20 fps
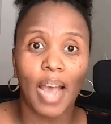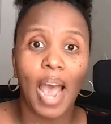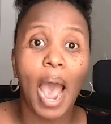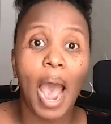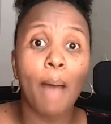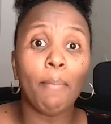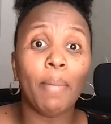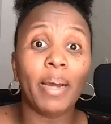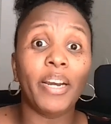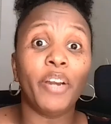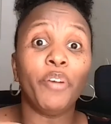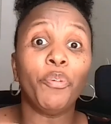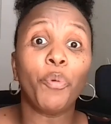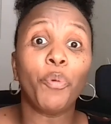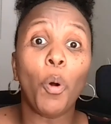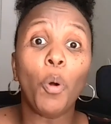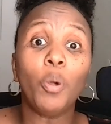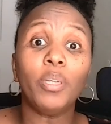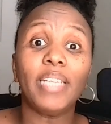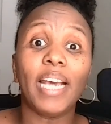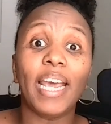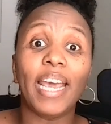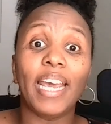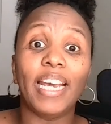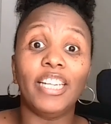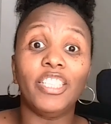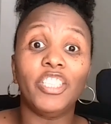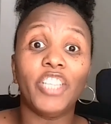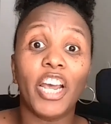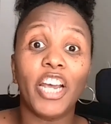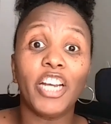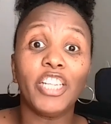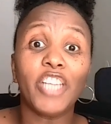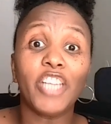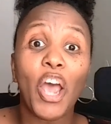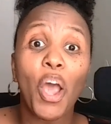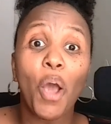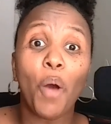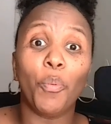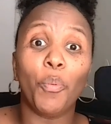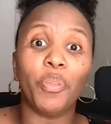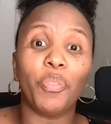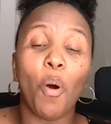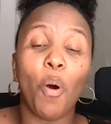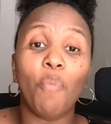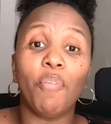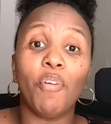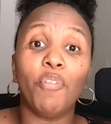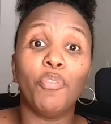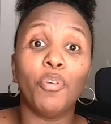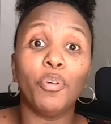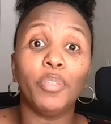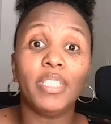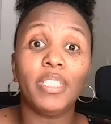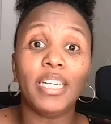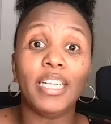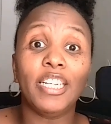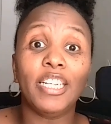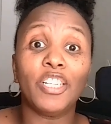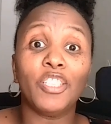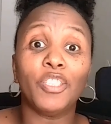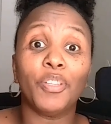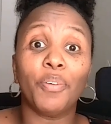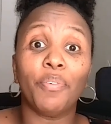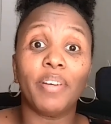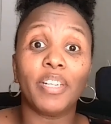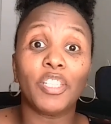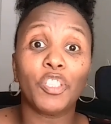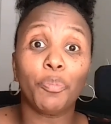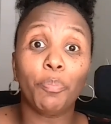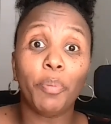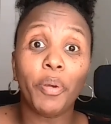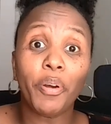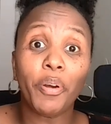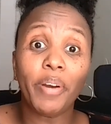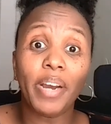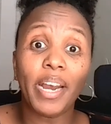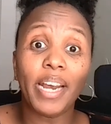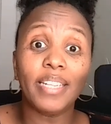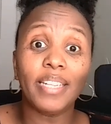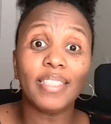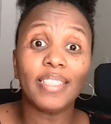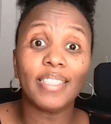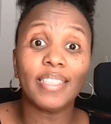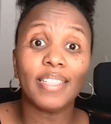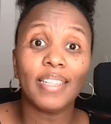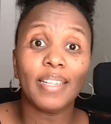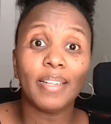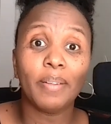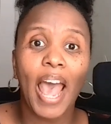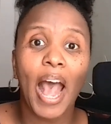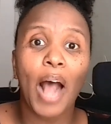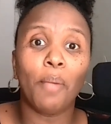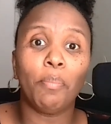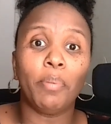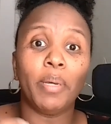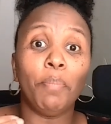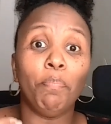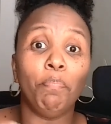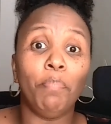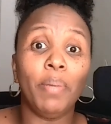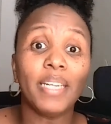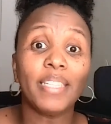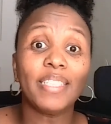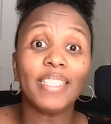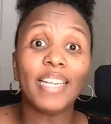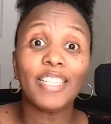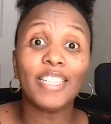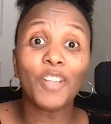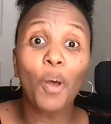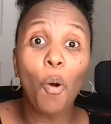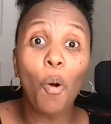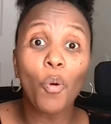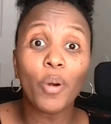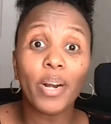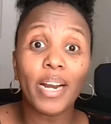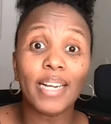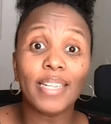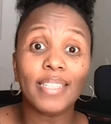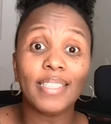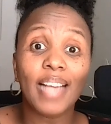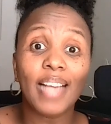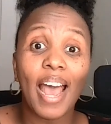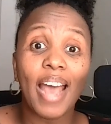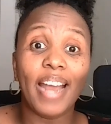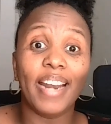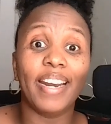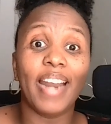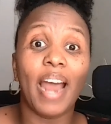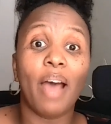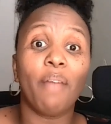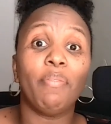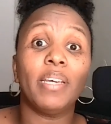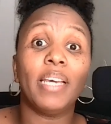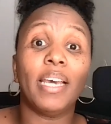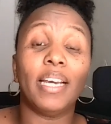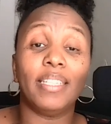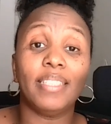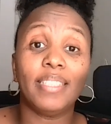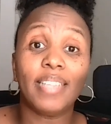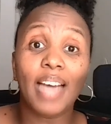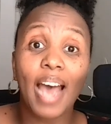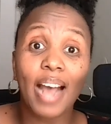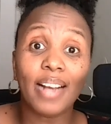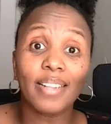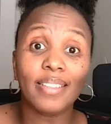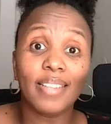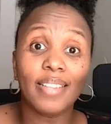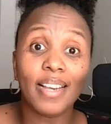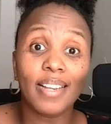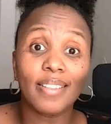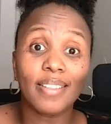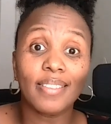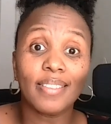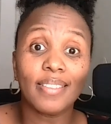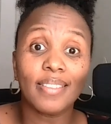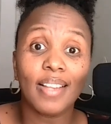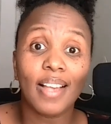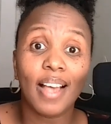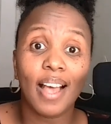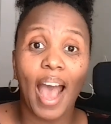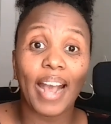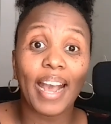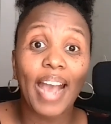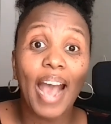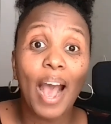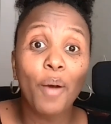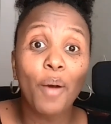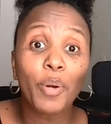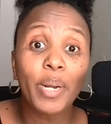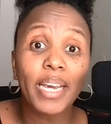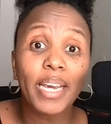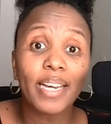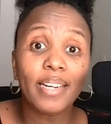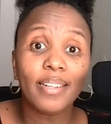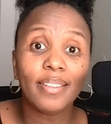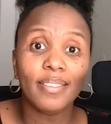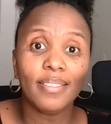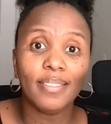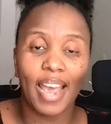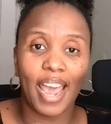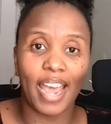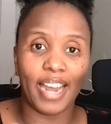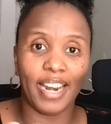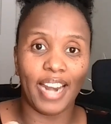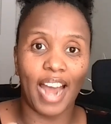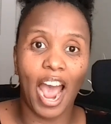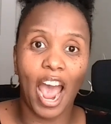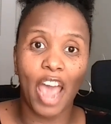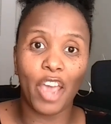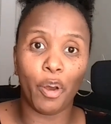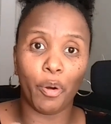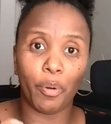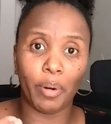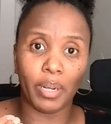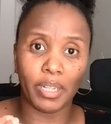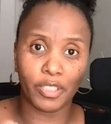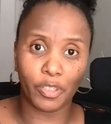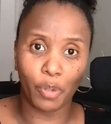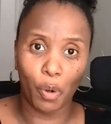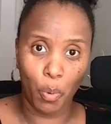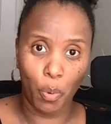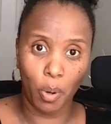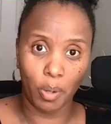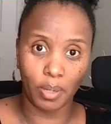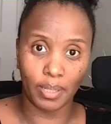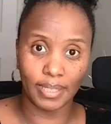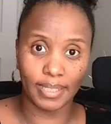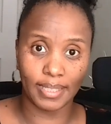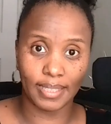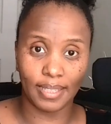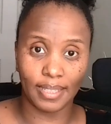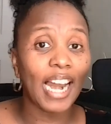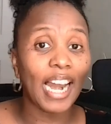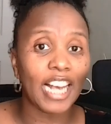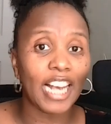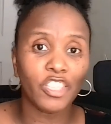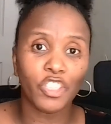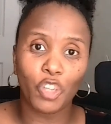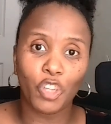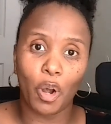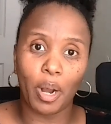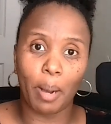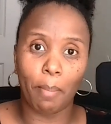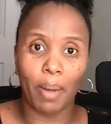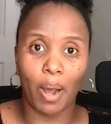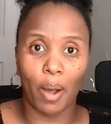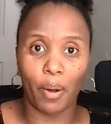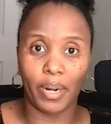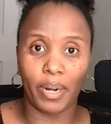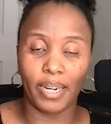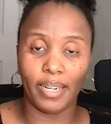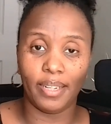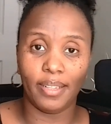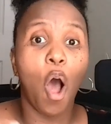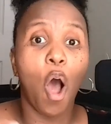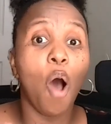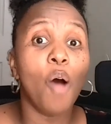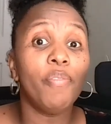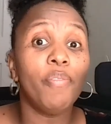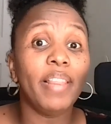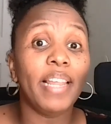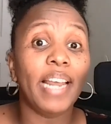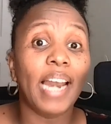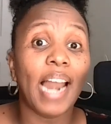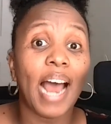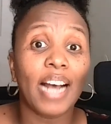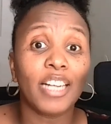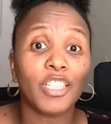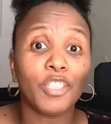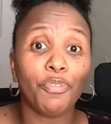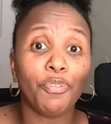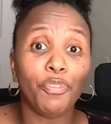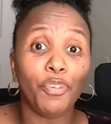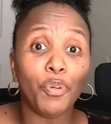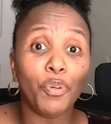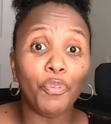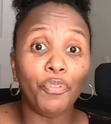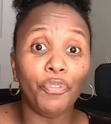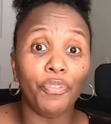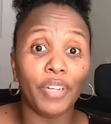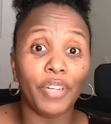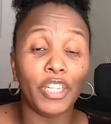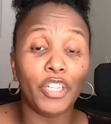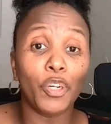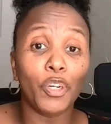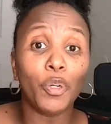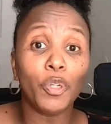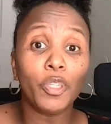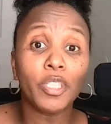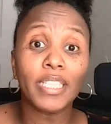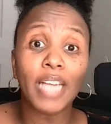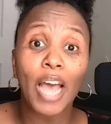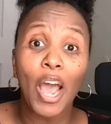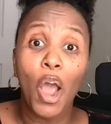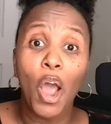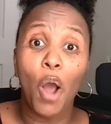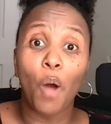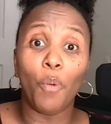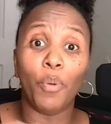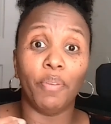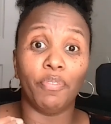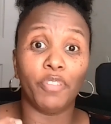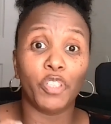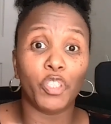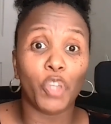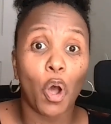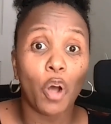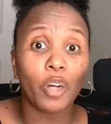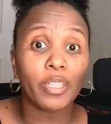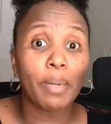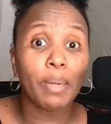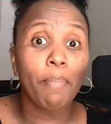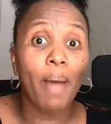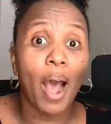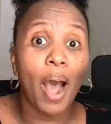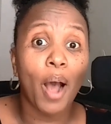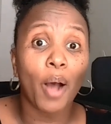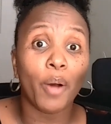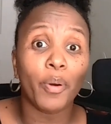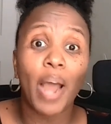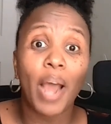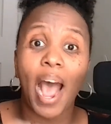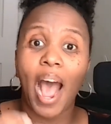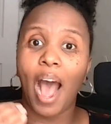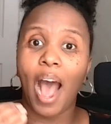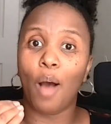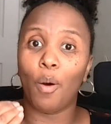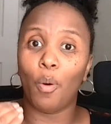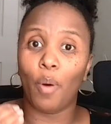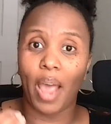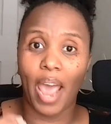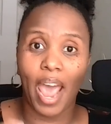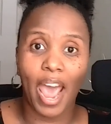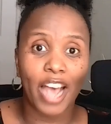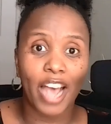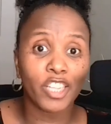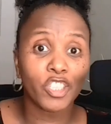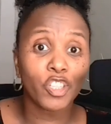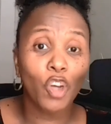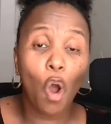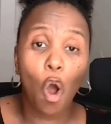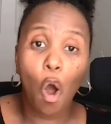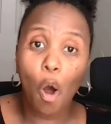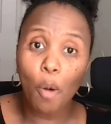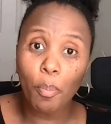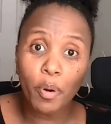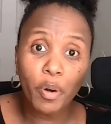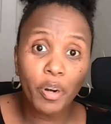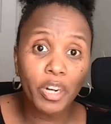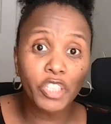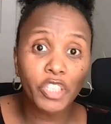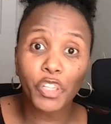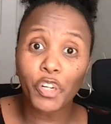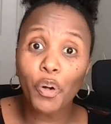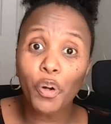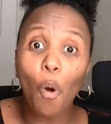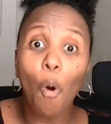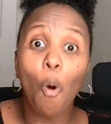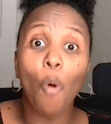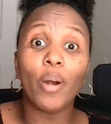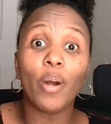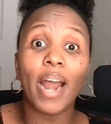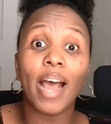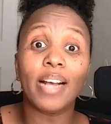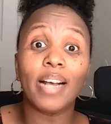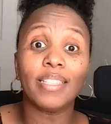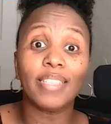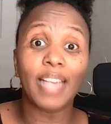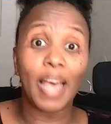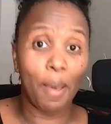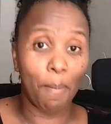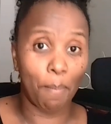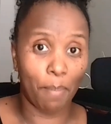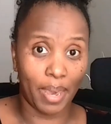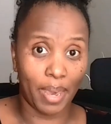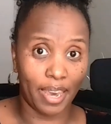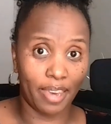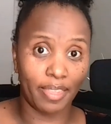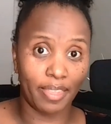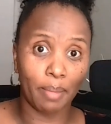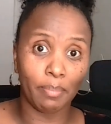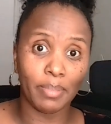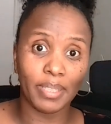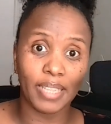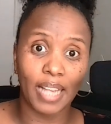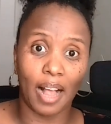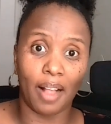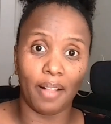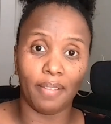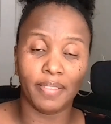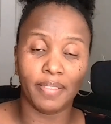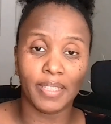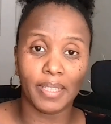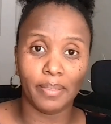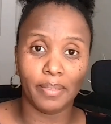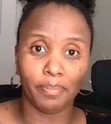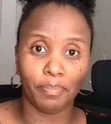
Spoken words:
I'm an enrolled agent with over 14 years of experience helping business owners navigate taxes, accounting, and IRS rules. Let's talk about it. Over the last few videos, we've talked about how S corporation owners pay themselves.